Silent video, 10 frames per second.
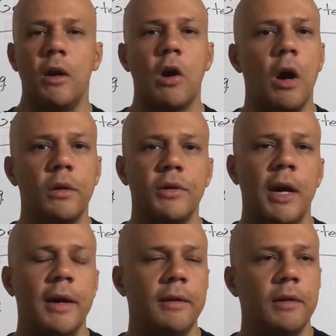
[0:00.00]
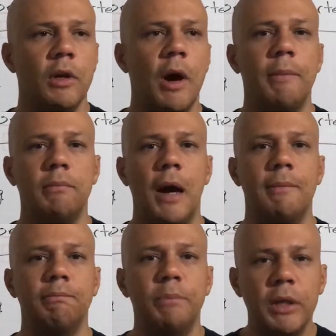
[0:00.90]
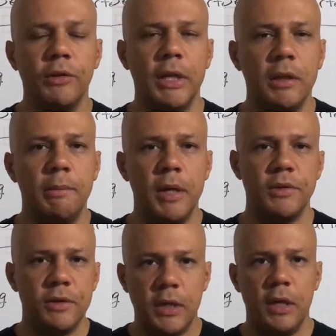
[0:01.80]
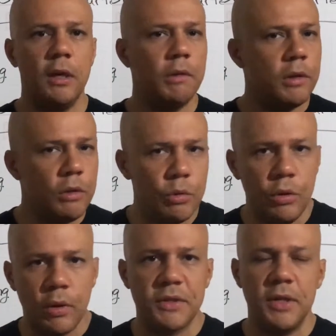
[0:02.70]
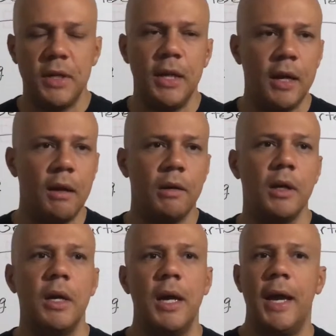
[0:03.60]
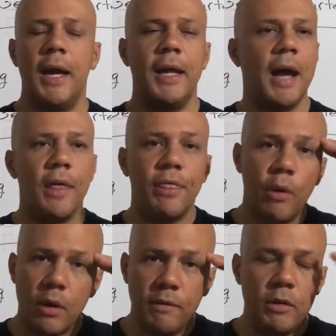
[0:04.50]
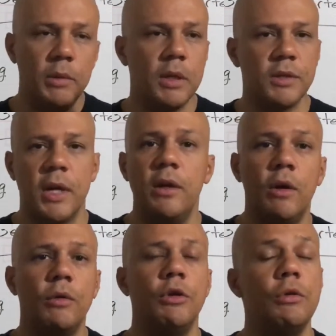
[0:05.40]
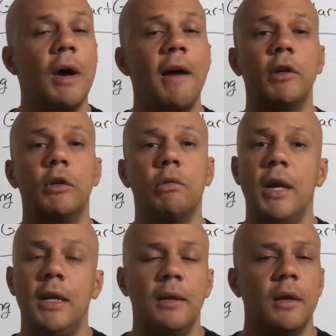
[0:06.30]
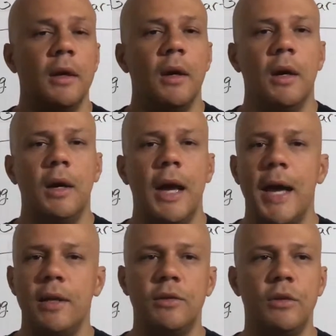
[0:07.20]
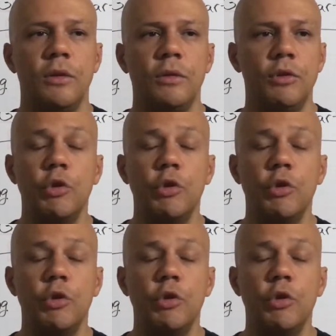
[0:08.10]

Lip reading: Carlos, I'm building the business here in the New York City area, and I thought of you because I know you have a great attitude.